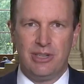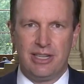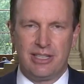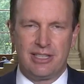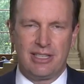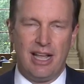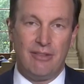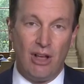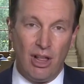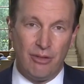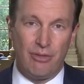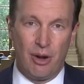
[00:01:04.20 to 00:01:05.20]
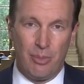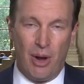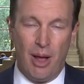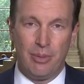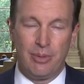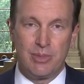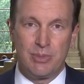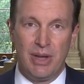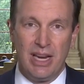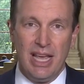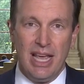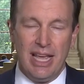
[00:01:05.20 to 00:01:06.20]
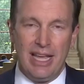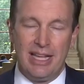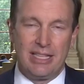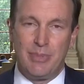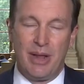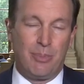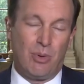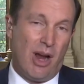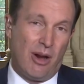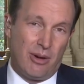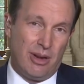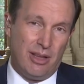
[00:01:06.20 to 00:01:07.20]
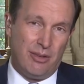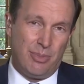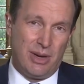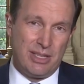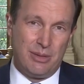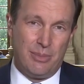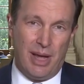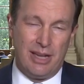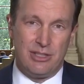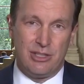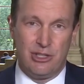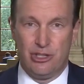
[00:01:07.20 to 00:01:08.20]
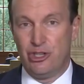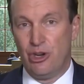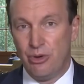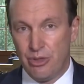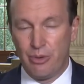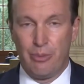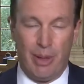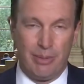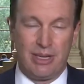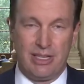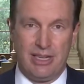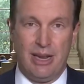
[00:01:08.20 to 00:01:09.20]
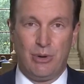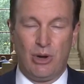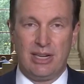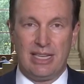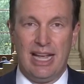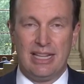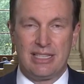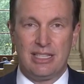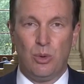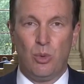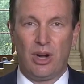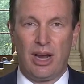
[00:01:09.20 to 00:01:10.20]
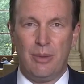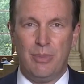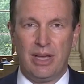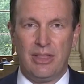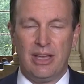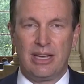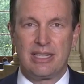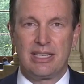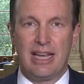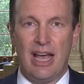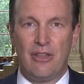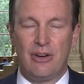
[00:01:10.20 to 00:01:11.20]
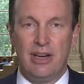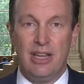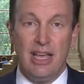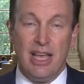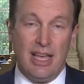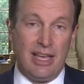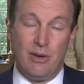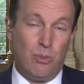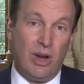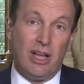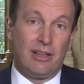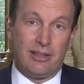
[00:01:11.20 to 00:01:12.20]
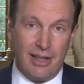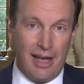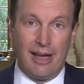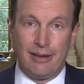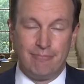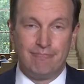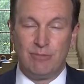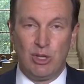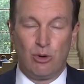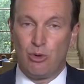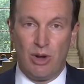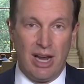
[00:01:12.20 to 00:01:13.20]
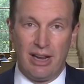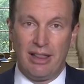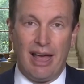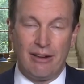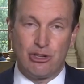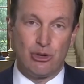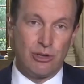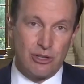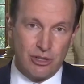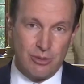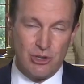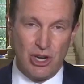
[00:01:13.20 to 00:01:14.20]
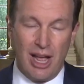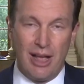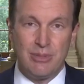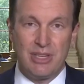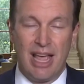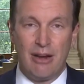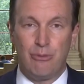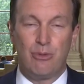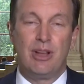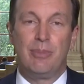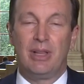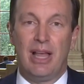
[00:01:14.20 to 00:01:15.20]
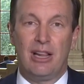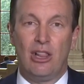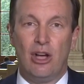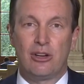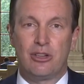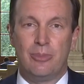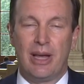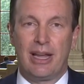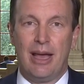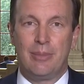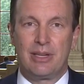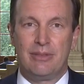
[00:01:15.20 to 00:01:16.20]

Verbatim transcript: It doesn't solve all of our problems, but it's been a priority of President Biden's to show that Republicans and Democrats can still work on big things together, and it will, um, you know, create a lot of short-term jobs and free up a lot of long-term economic